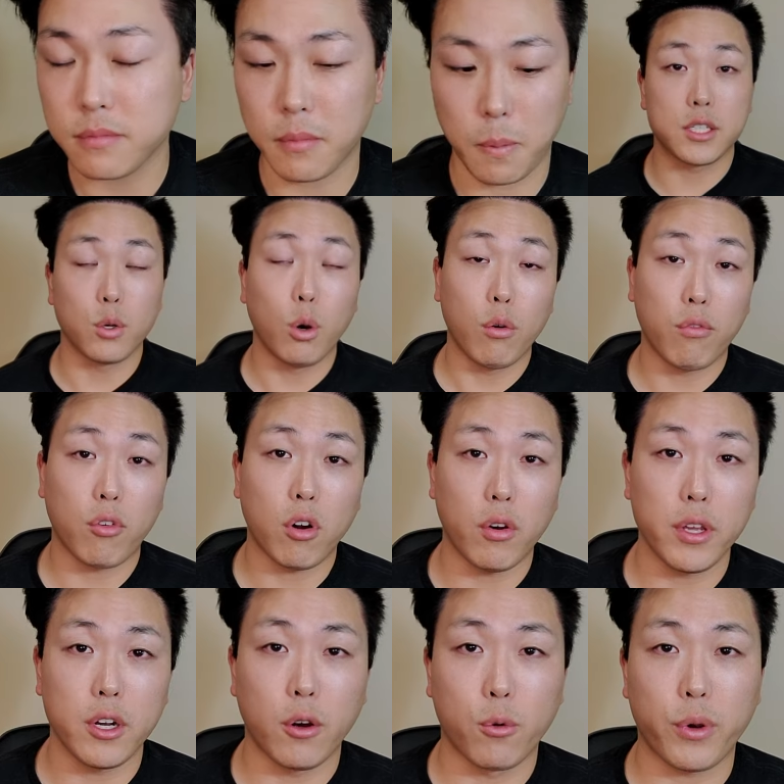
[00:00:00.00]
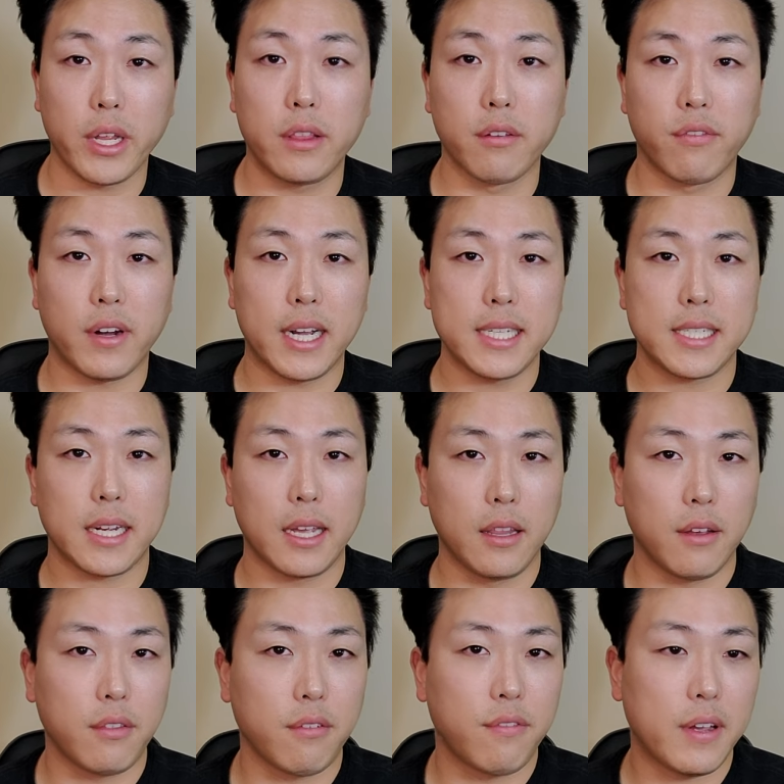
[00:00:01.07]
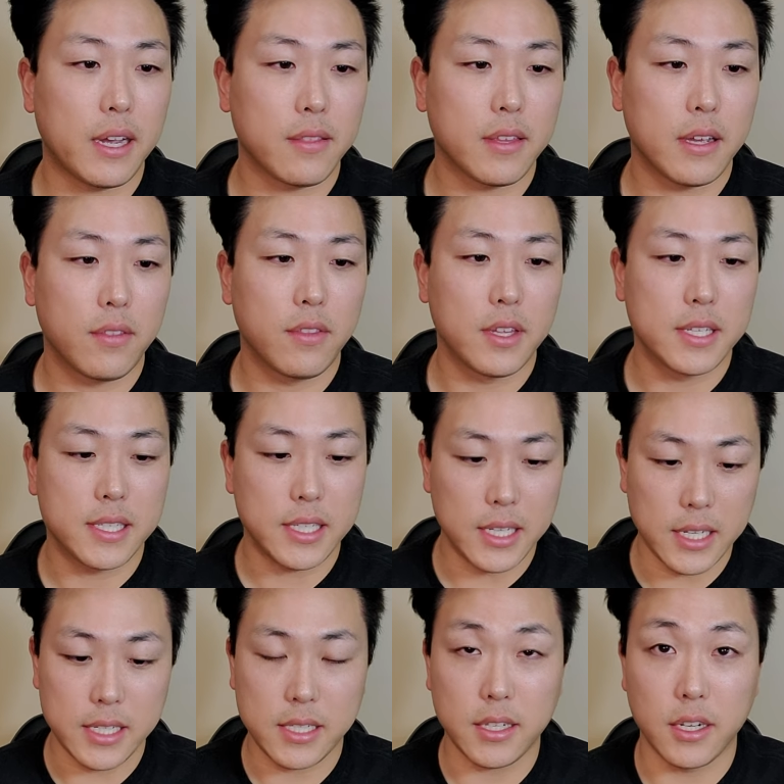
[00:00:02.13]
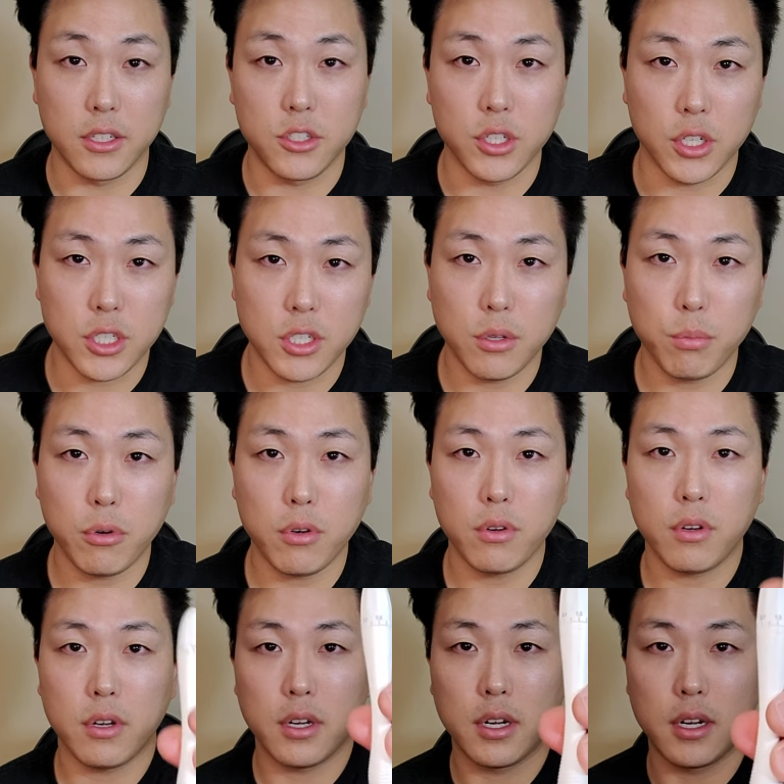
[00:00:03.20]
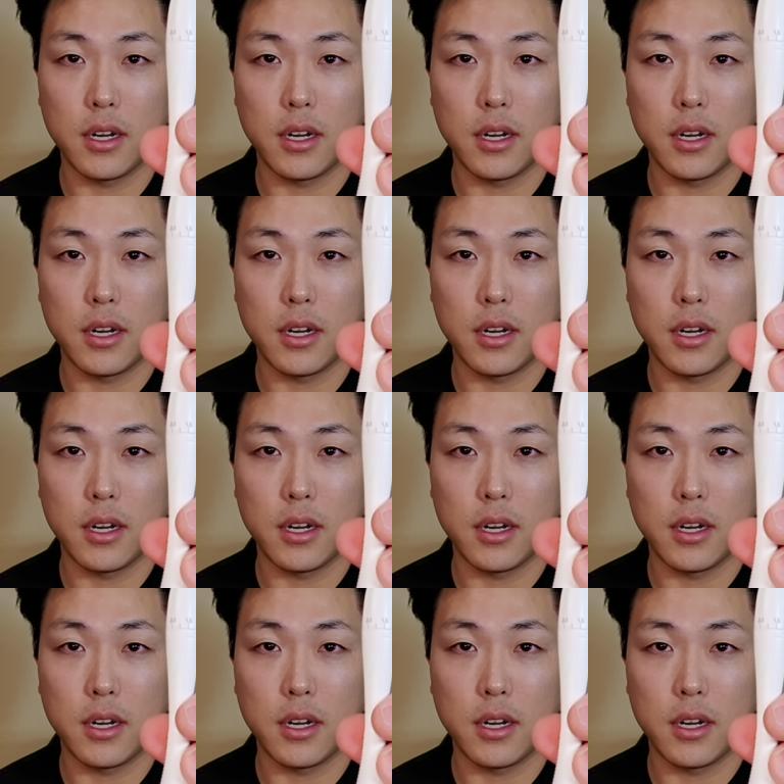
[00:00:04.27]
So overall, you know, great device. I love the fact that this is adjustable.